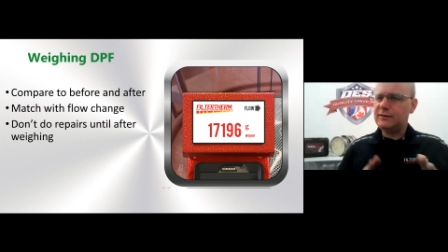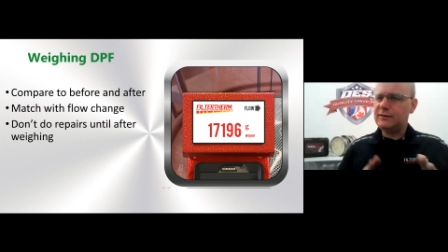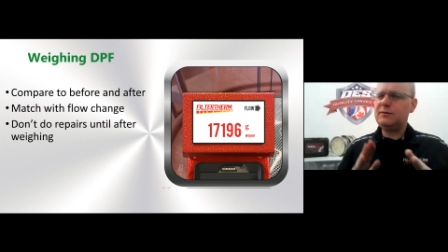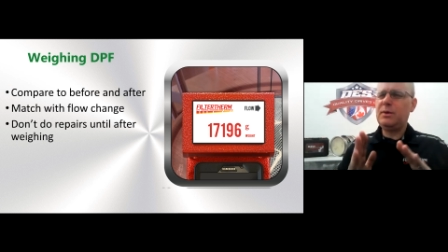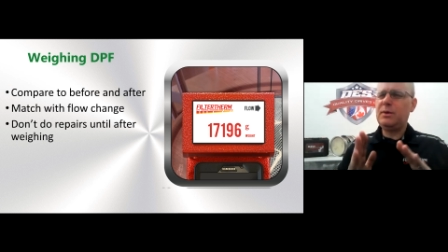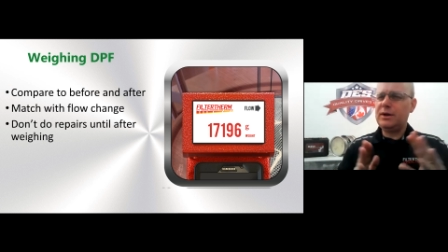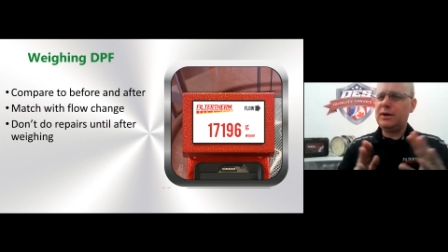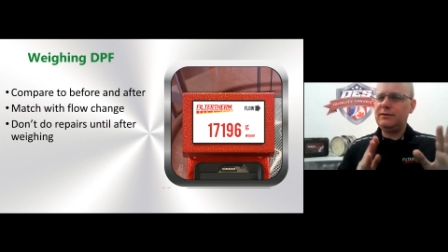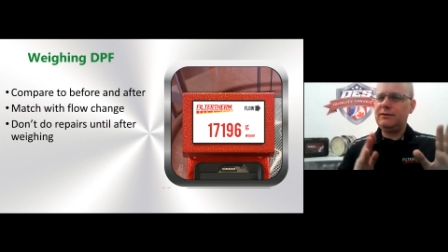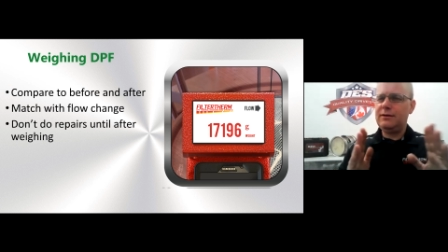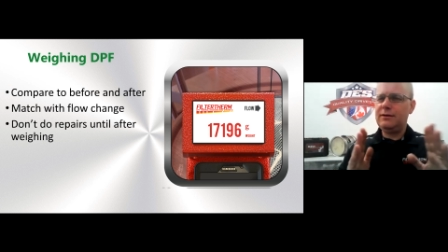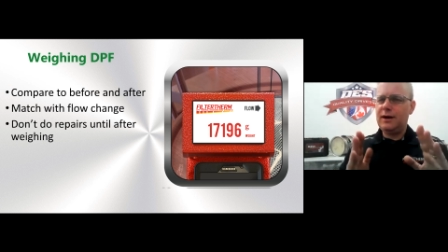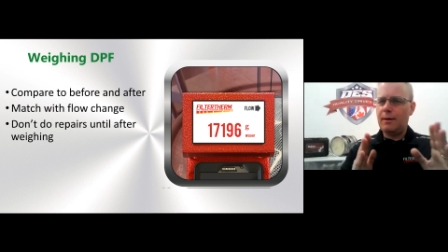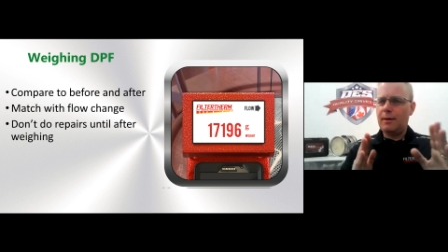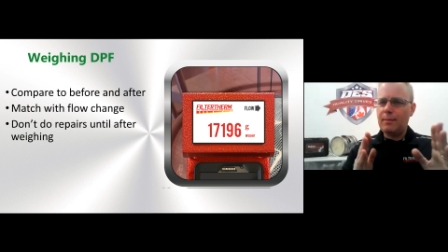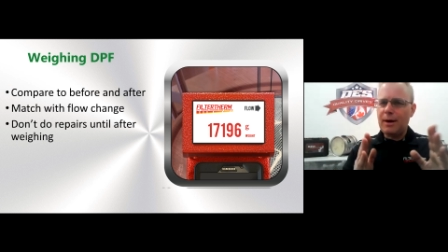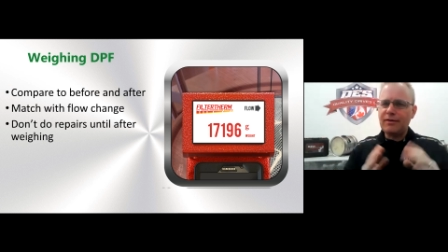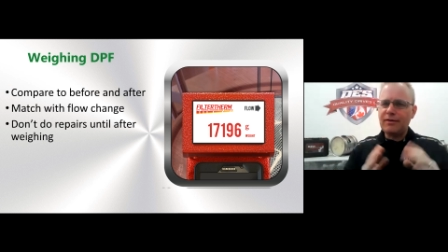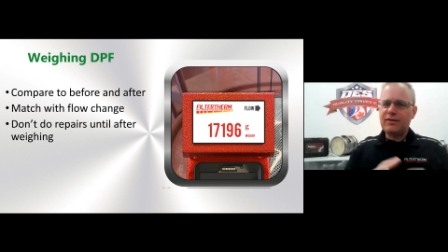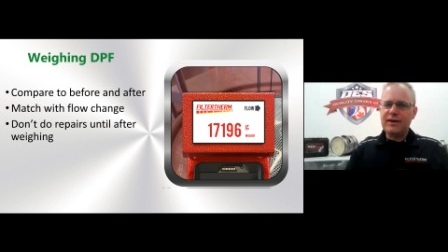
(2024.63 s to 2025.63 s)
but
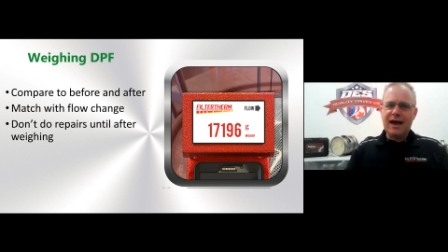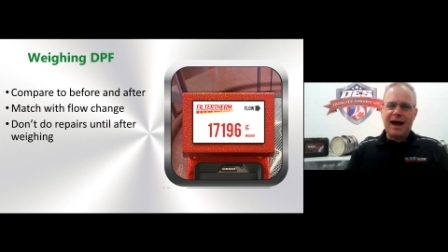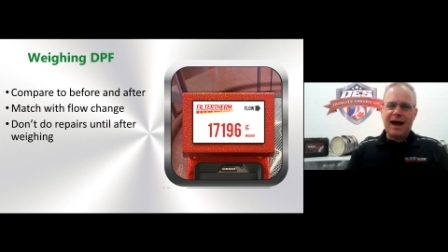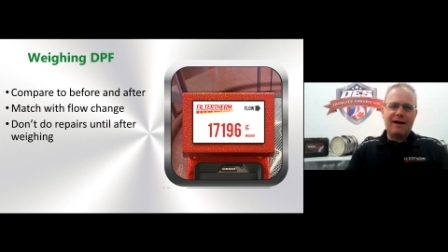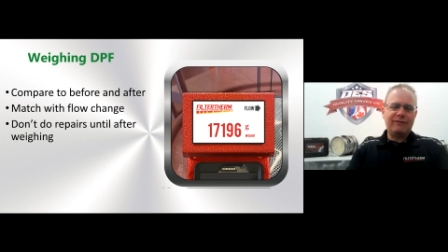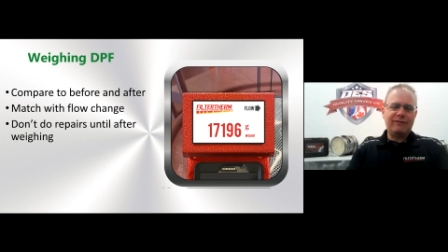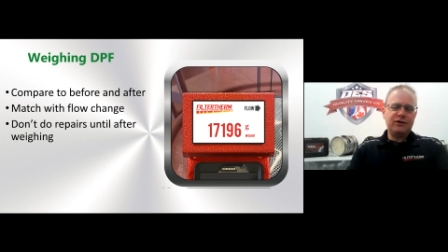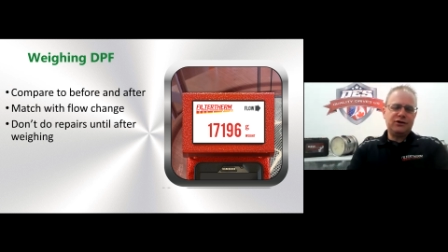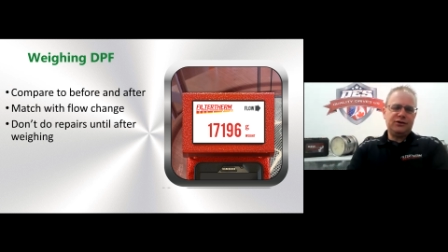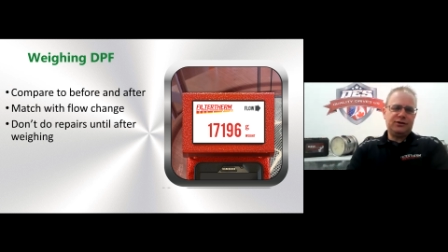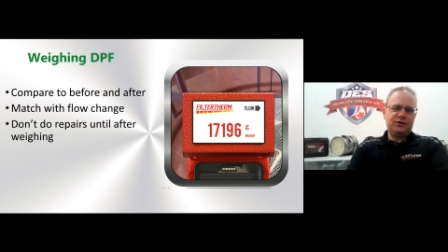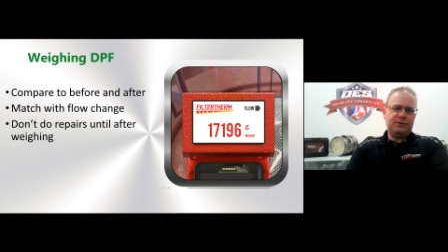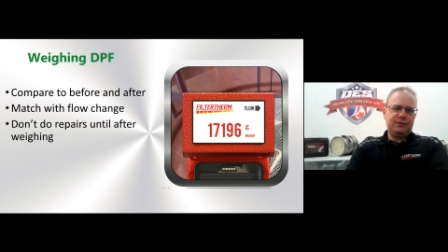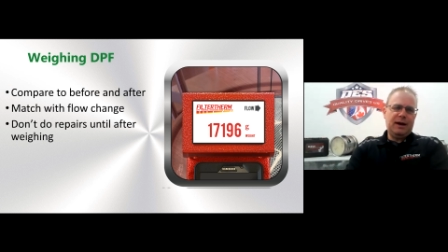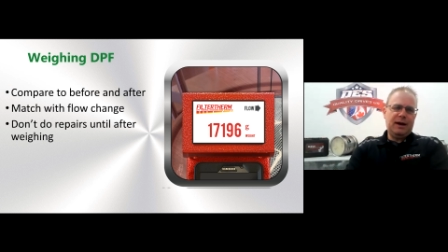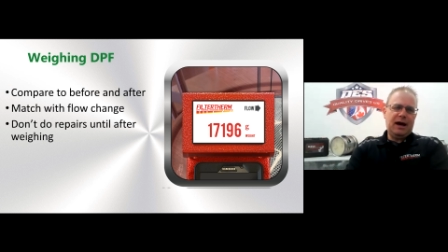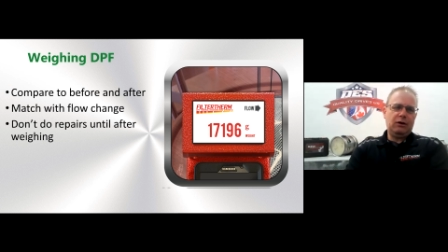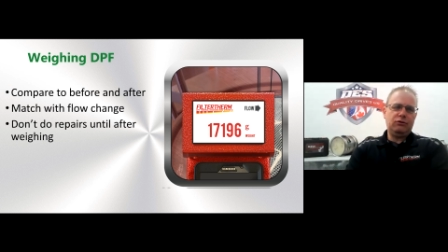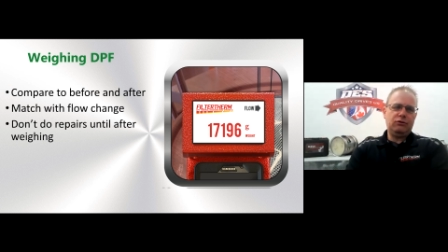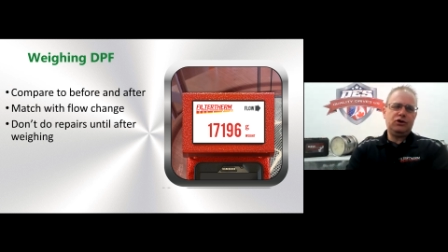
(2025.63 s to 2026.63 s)
about the average is
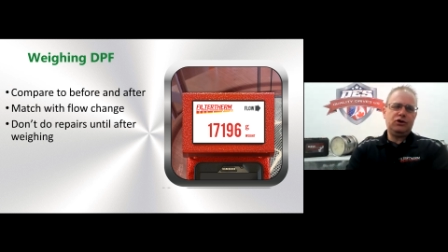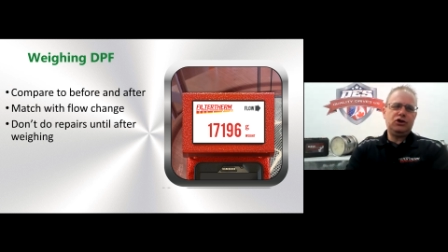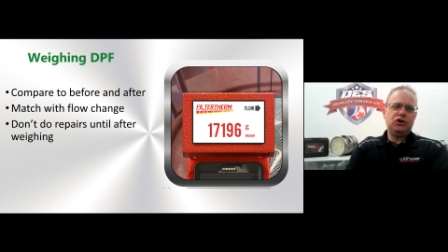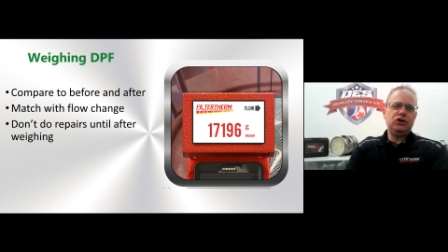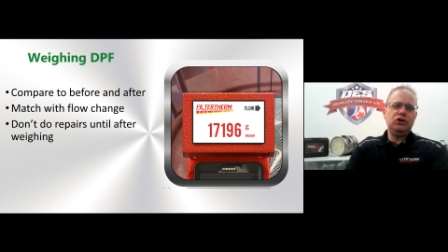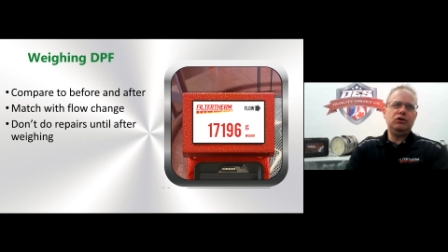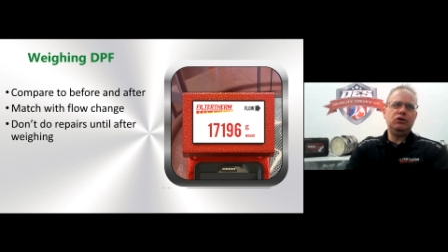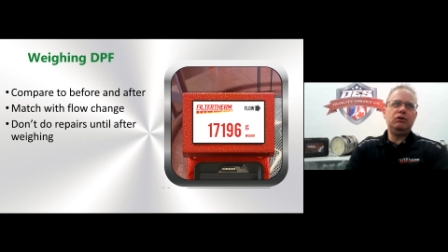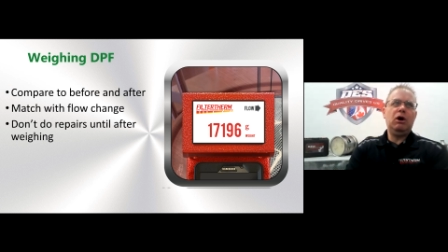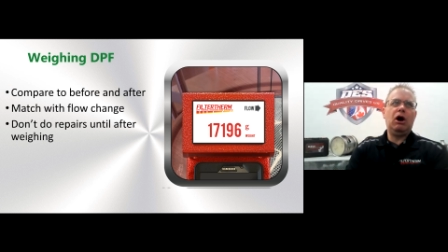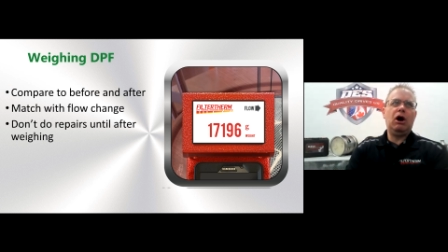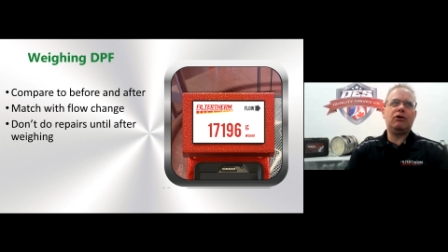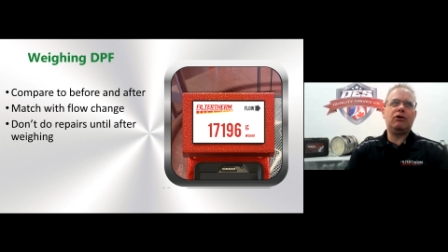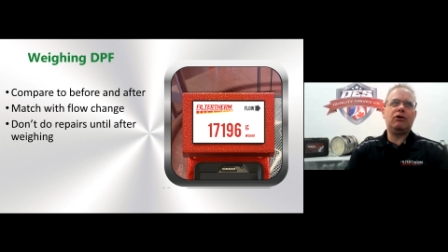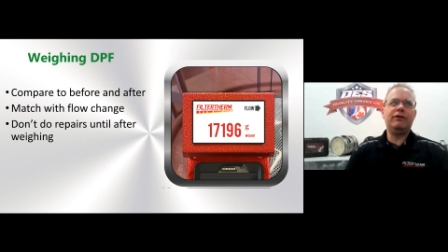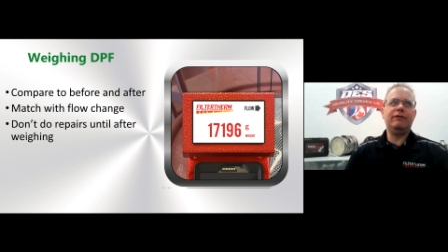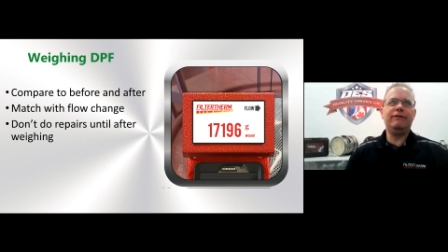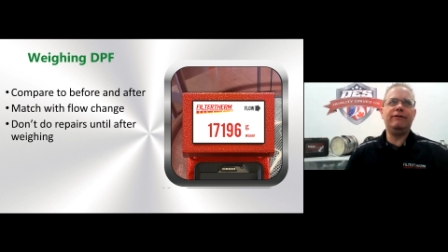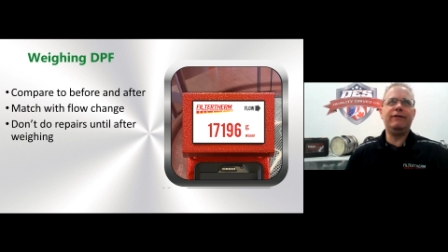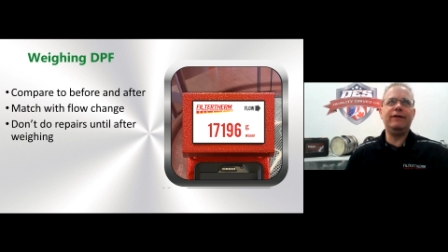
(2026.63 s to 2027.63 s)
about
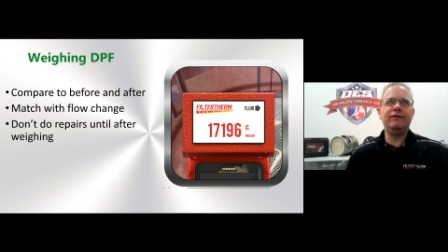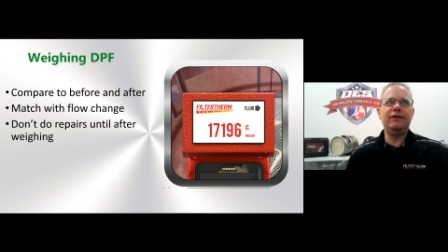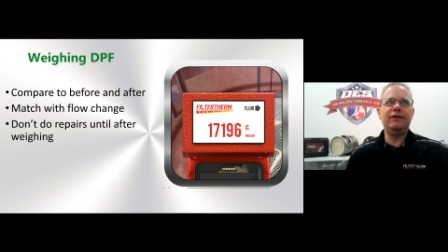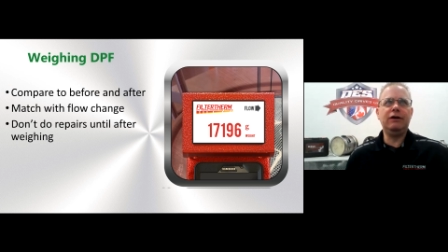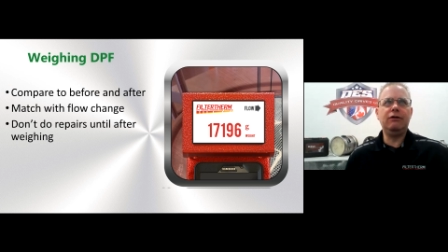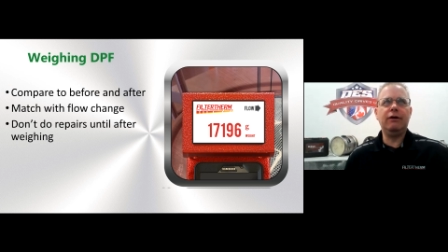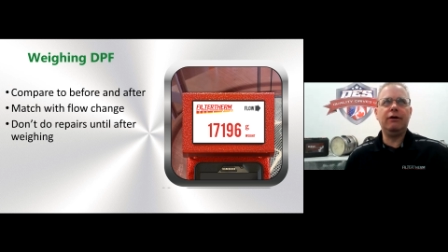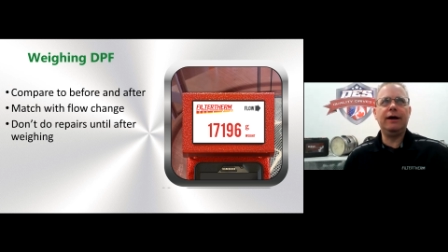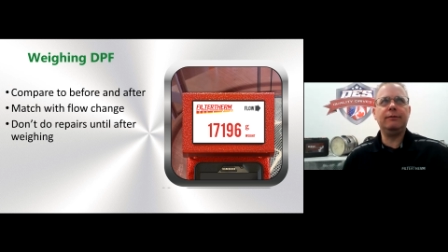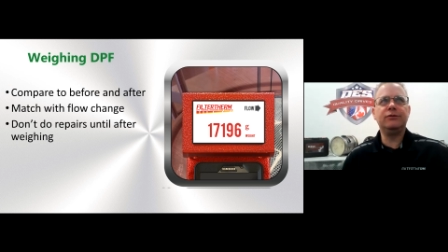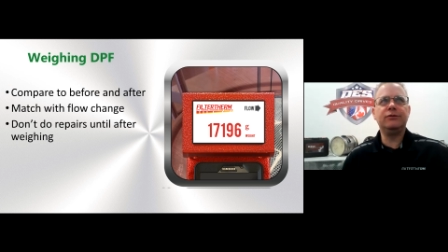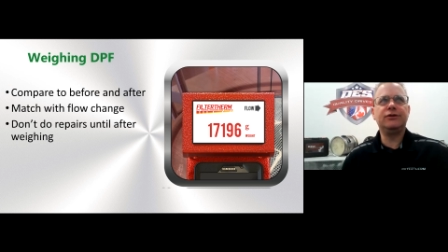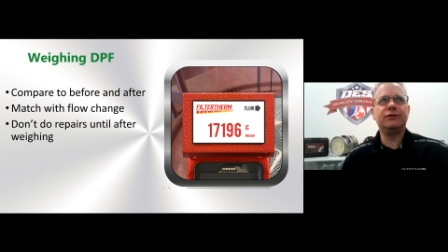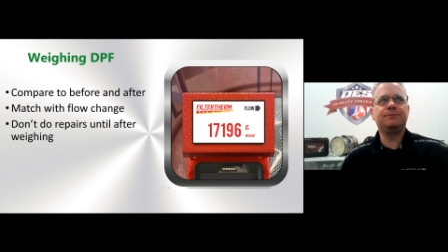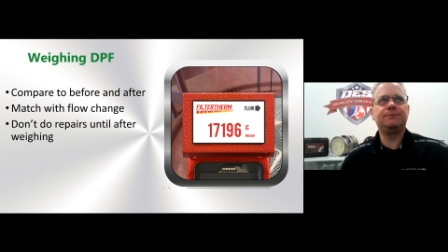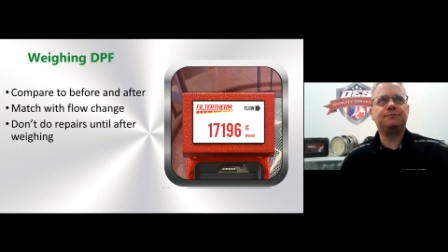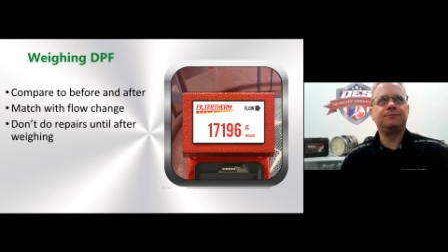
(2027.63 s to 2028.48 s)
250 grams.